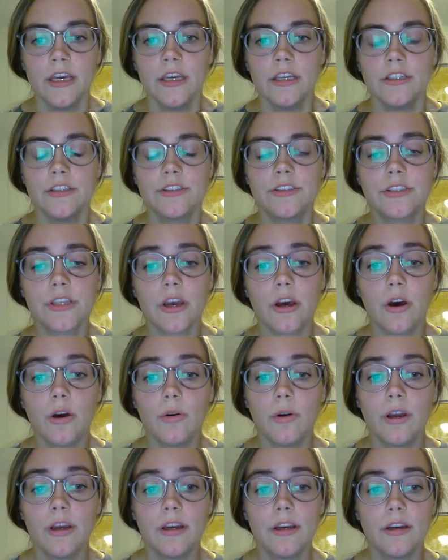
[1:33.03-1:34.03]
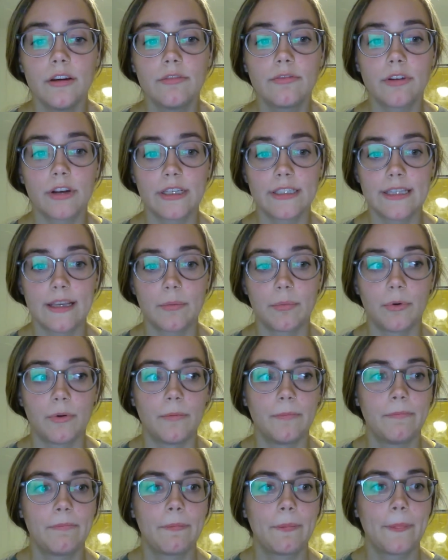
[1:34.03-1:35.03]
So, for
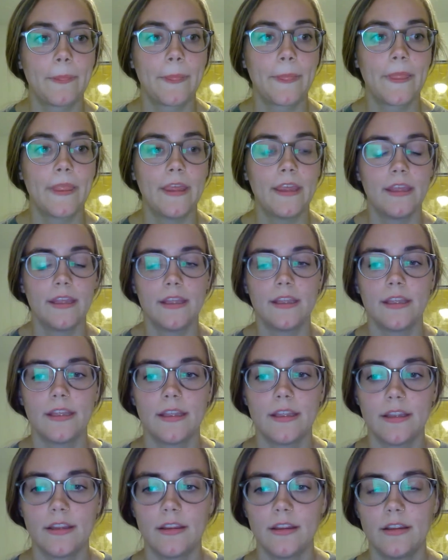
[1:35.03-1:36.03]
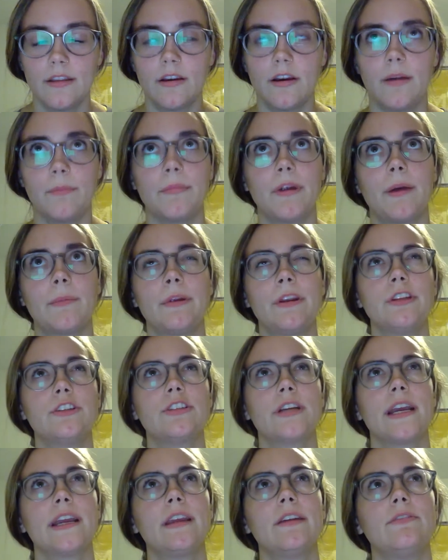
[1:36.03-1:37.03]
example, I'm going to
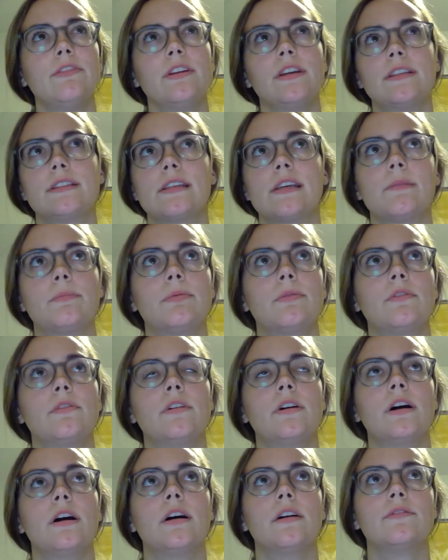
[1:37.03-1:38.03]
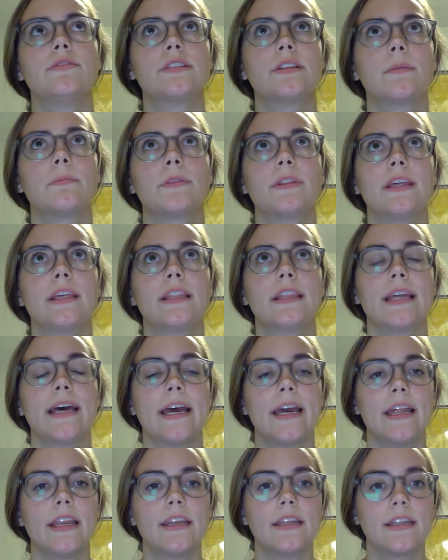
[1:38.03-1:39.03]
try and give an example of
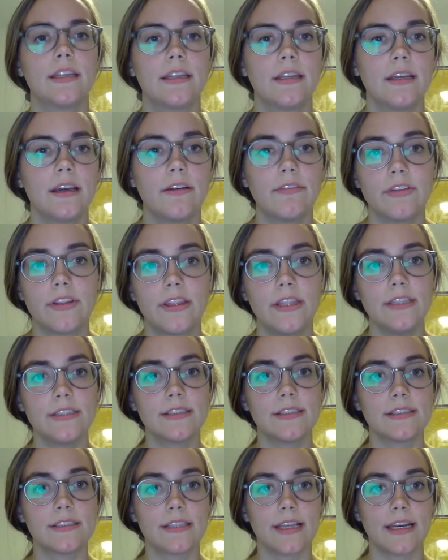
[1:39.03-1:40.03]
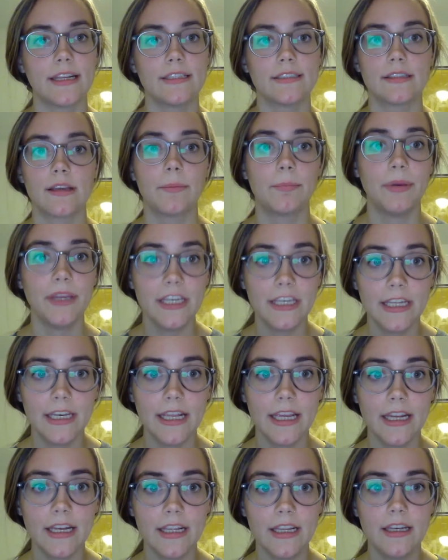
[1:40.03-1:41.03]
of a thesis that is
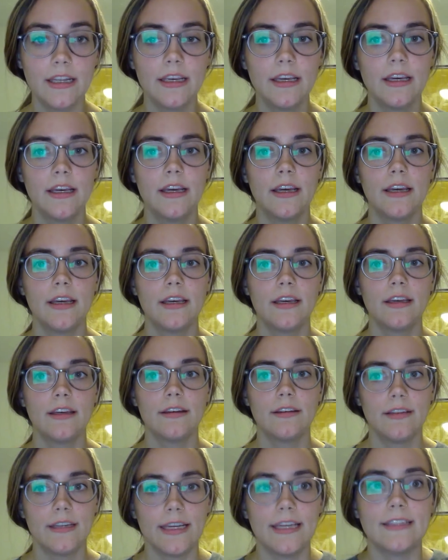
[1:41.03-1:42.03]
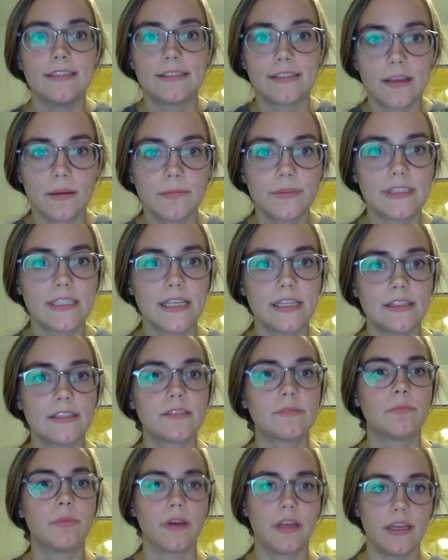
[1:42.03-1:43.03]
opinionated in some
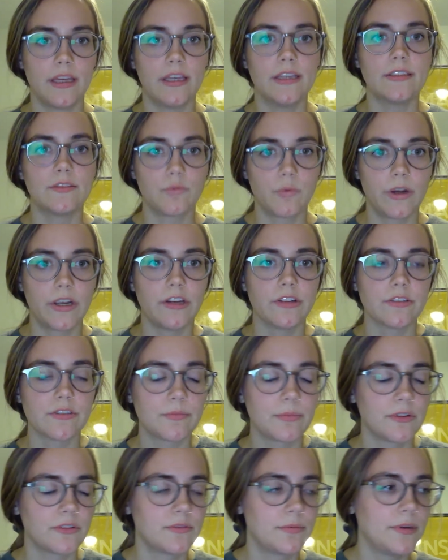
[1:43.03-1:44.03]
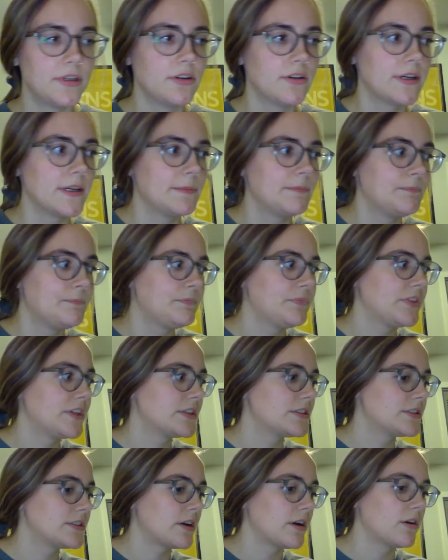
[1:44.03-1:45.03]
sense, but is what you're supposed to be doing.
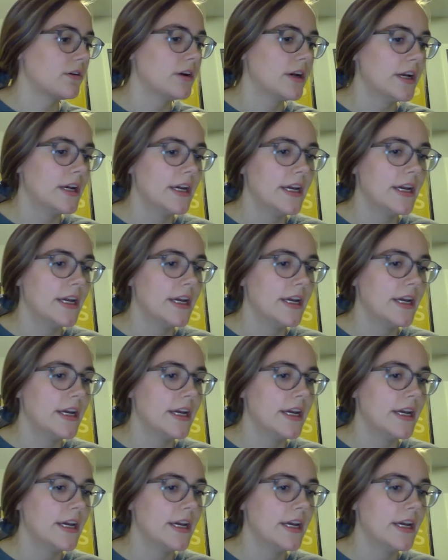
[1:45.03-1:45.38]
So,